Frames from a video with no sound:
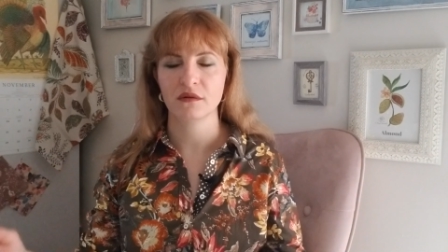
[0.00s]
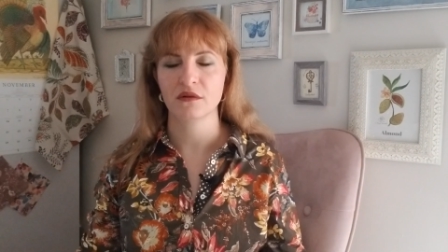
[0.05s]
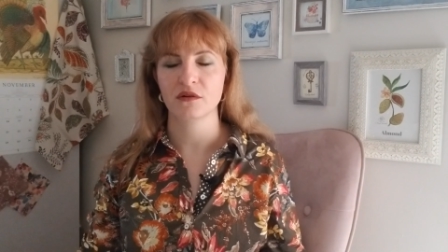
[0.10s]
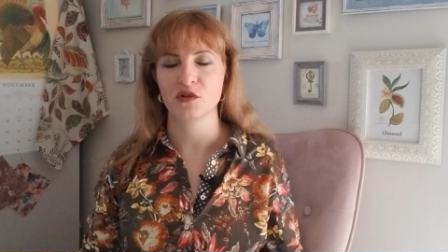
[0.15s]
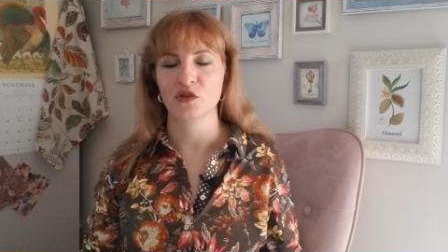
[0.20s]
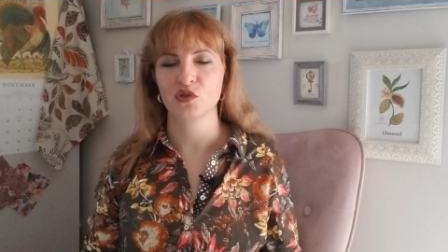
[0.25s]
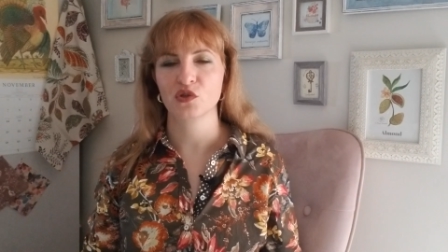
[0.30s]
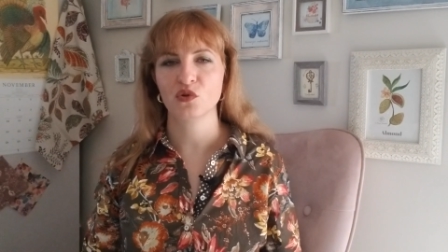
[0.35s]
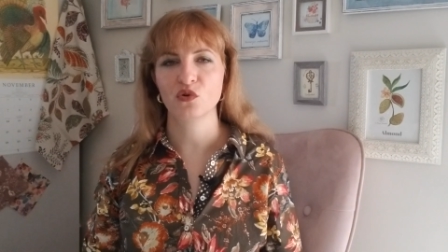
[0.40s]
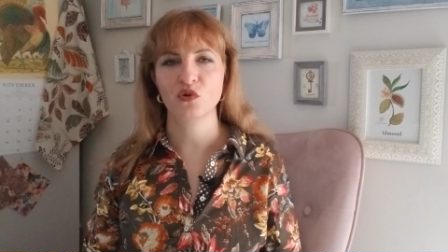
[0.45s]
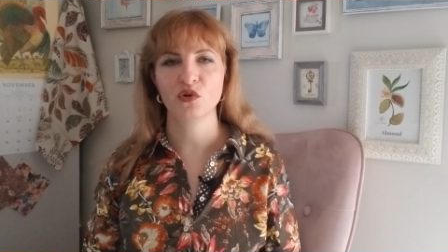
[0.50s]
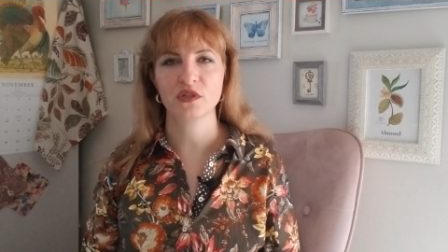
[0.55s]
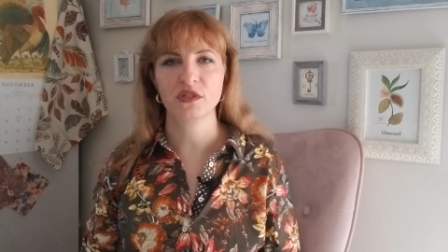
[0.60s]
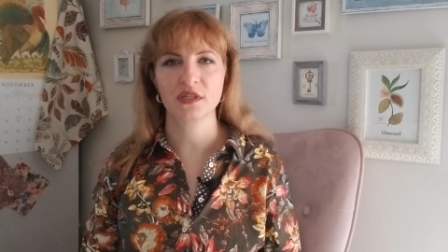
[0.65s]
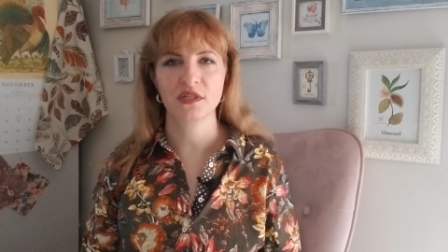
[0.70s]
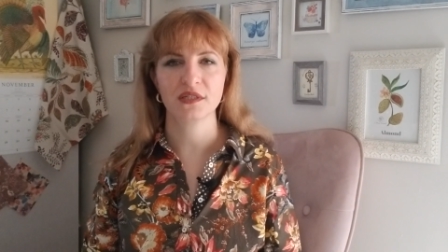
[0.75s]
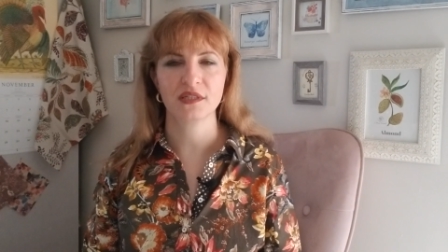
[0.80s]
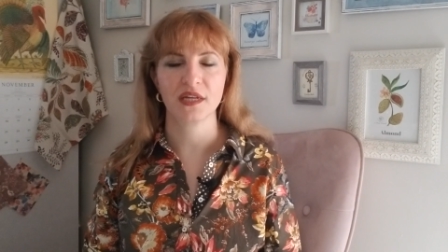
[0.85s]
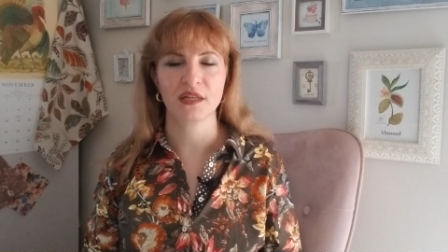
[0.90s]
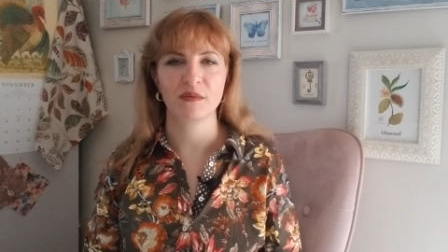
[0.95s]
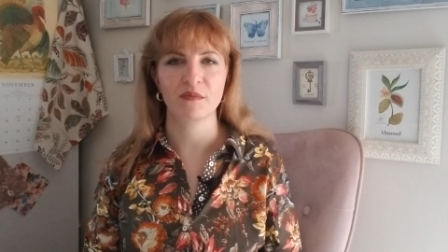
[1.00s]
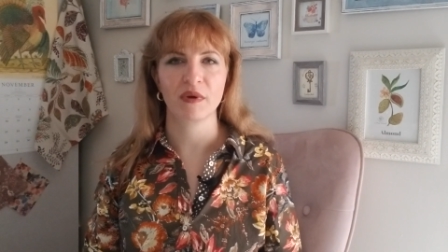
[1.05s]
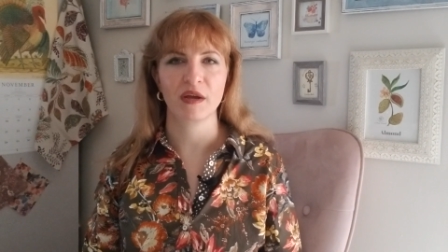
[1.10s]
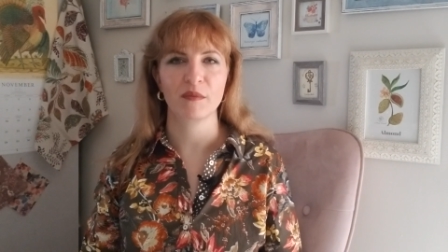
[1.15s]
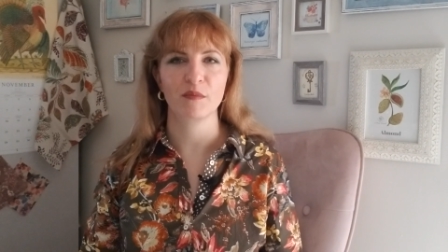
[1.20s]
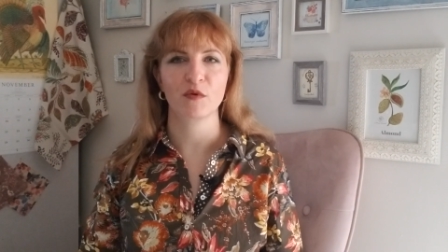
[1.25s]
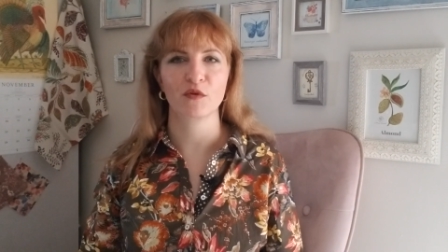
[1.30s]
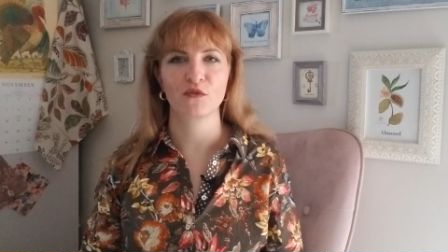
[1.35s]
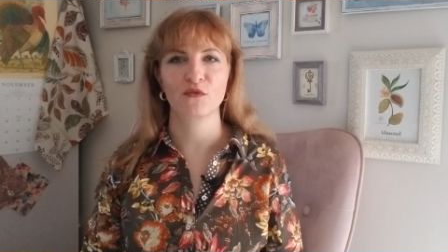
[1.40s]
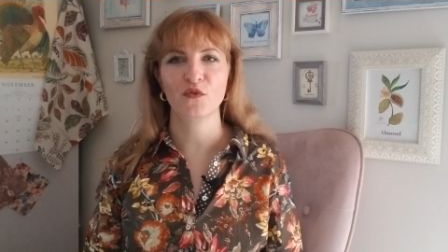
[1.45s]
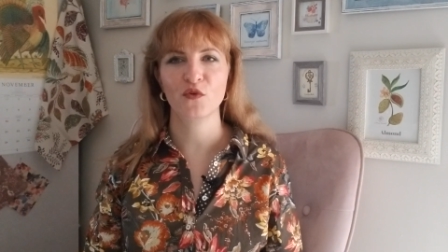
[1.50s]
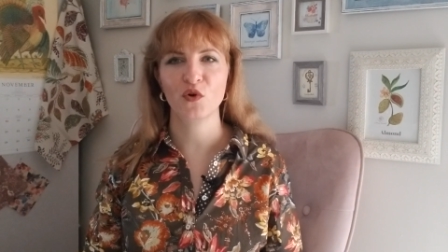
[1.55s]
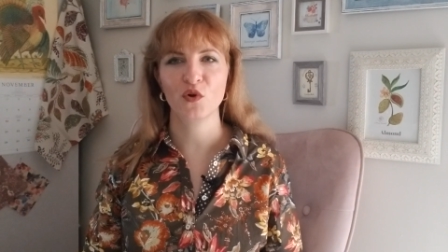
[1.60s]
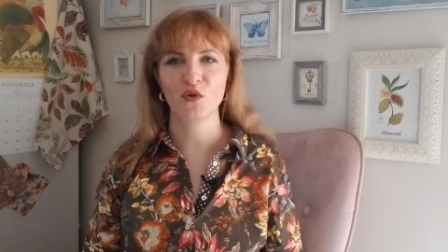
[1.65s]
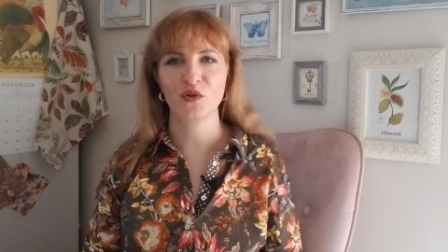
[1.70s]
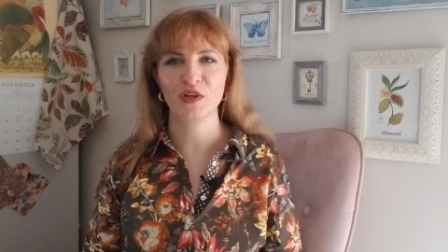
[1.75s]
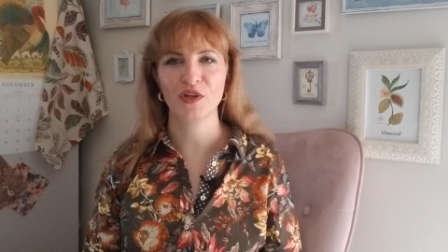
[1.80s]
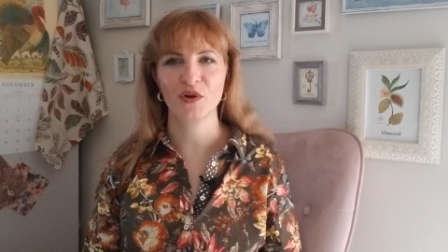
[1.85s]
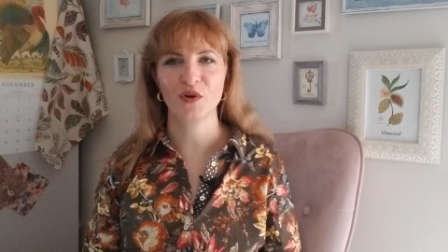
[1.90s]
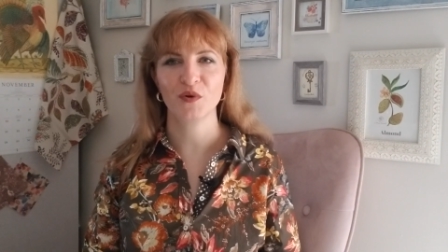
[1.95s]
resources, at my
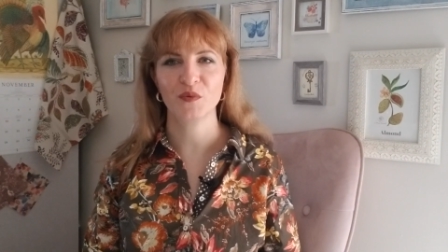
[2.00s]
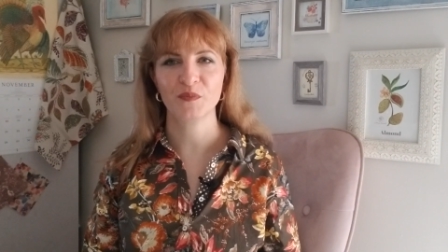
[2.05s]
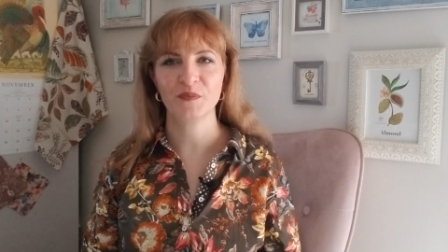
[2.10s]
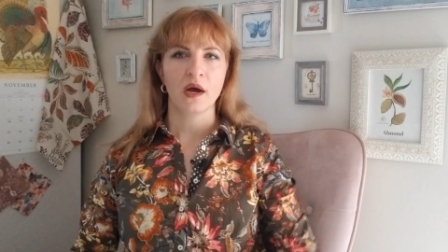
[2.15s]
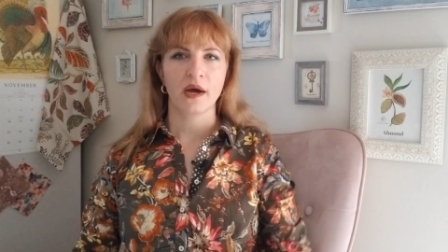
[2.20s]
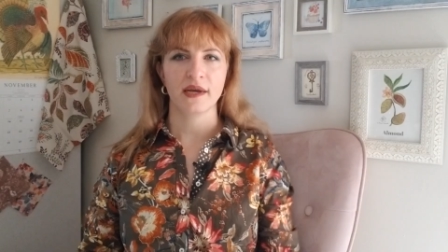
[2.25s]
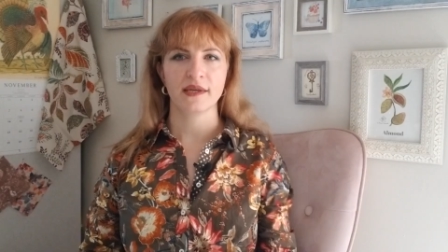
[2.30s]
portfolio.